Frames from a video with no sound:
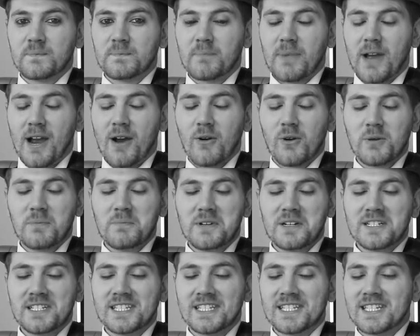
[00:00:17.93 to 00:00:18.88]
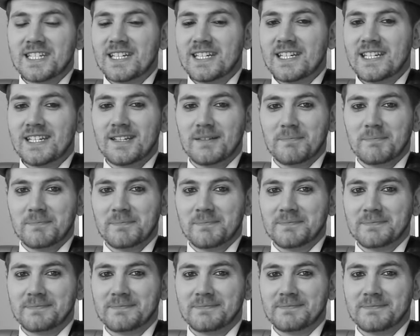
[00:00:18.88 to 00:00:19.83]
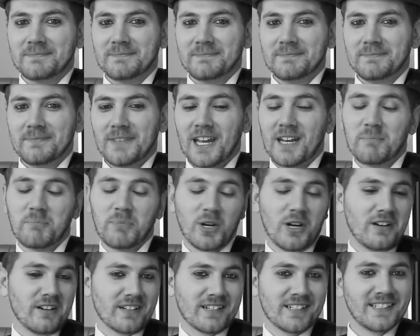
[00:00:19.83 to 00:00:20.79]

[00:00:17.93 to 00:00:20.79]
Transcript: powered by steam and punk.